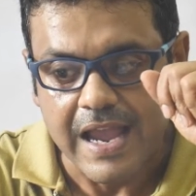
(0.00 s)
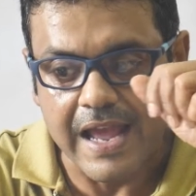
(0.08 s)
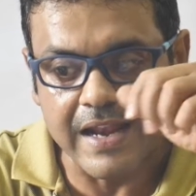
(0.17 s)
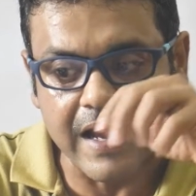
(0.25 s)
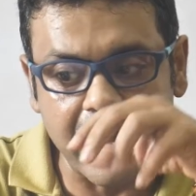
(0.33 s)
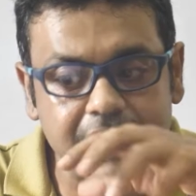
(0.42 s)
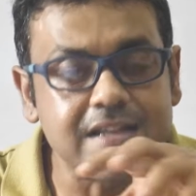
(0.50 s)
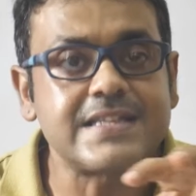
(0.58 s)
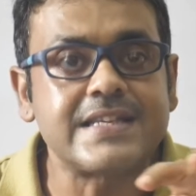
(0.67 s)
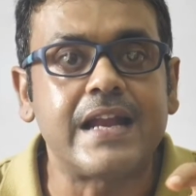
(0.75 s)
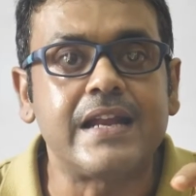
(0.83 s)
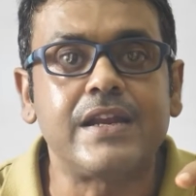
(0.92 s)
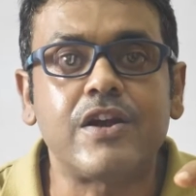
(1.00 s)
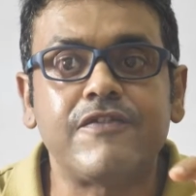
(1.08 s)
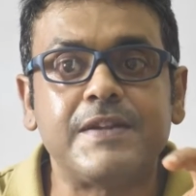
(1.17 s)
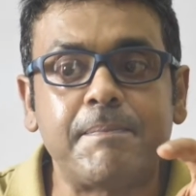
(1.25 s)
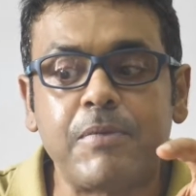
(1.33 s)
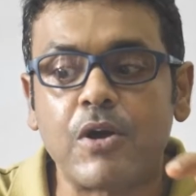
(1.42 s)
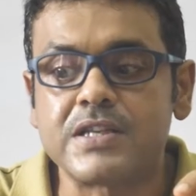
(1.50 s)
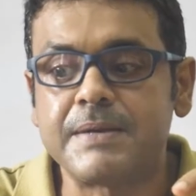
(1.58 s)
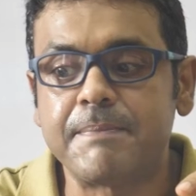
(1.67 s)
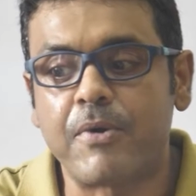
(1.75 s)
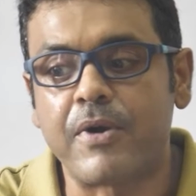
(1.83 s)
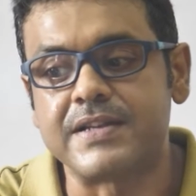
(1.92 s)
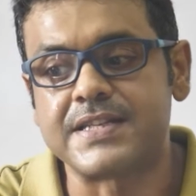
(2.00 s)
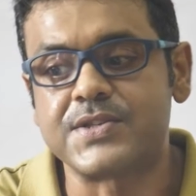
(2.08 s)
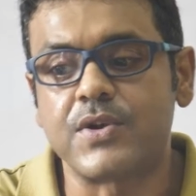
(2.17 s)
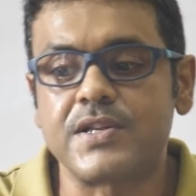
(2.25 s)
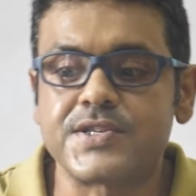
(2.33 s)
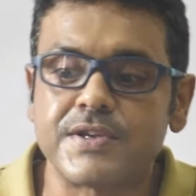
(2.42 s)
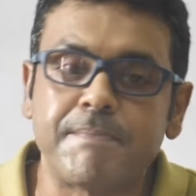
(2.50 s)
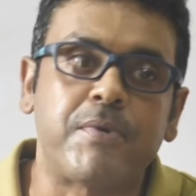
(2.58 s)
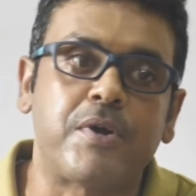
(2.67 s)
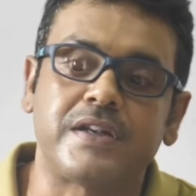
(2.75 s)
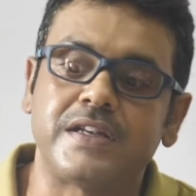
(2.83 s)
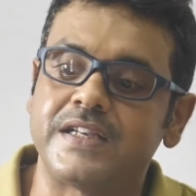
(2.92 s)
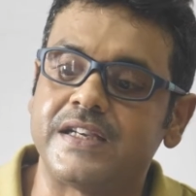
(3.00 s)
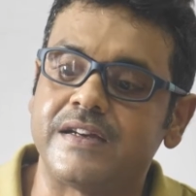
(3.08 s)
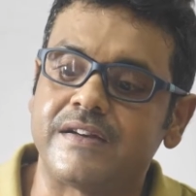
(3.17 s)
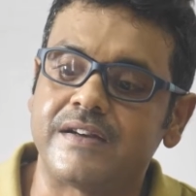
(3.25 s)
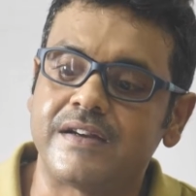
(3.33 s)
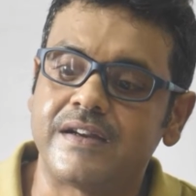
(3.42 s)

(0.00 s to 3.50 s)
An understanding of the plotting points is also important here.